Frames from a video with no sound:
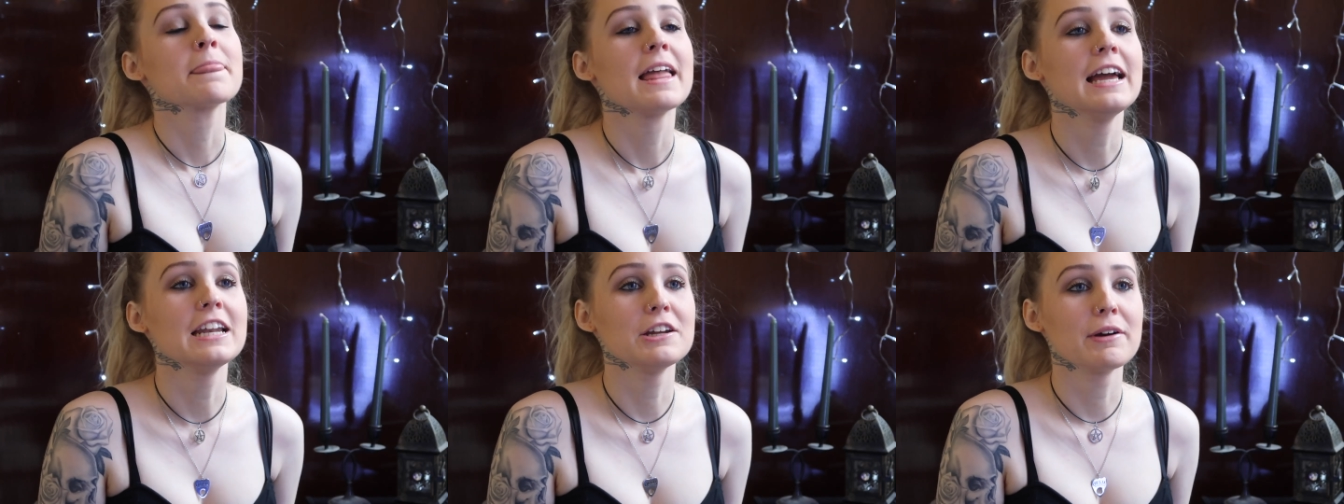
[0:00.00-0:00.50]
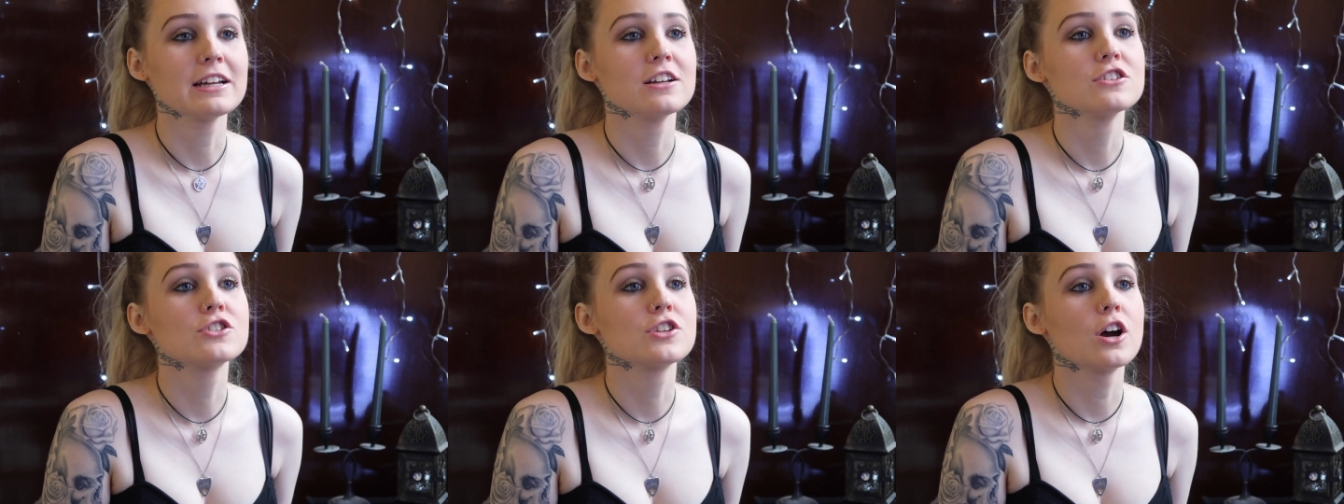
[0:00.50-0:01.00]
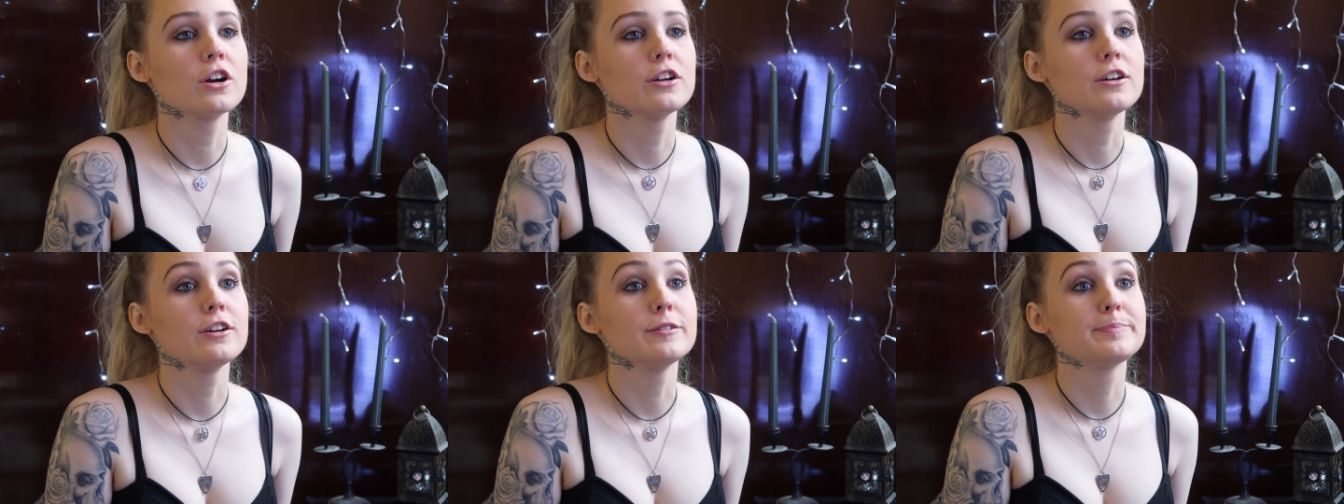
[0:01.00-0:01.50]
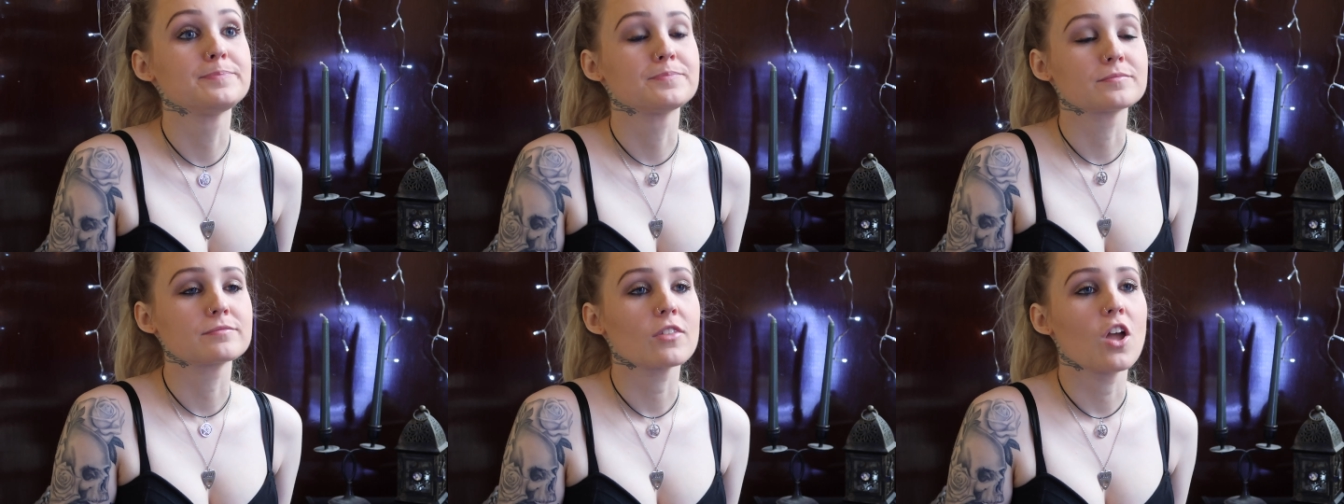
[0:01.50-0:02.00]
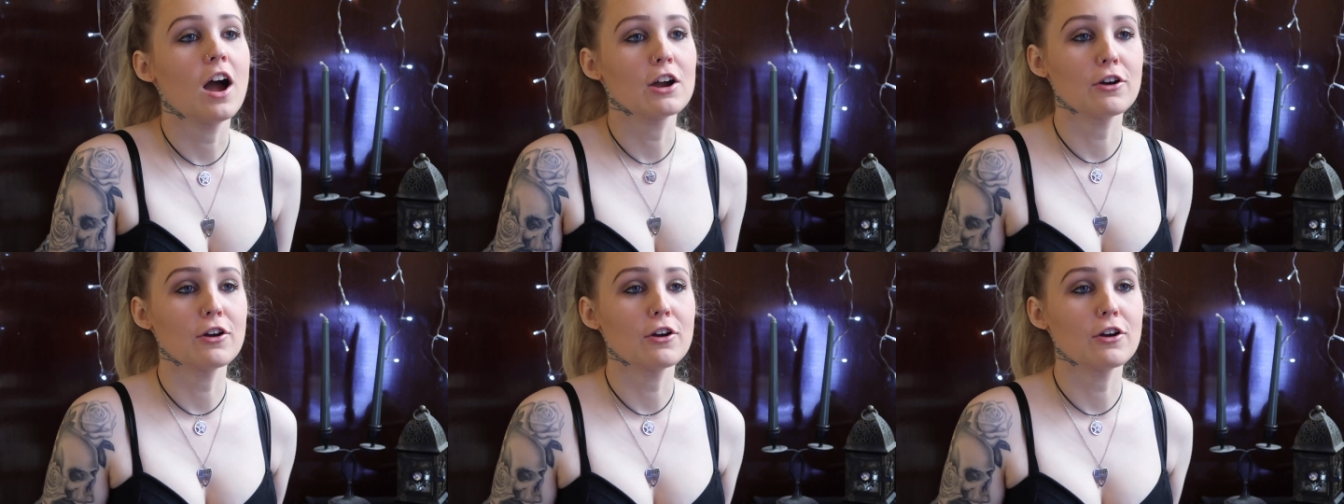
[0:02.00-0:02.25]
Anyway, so I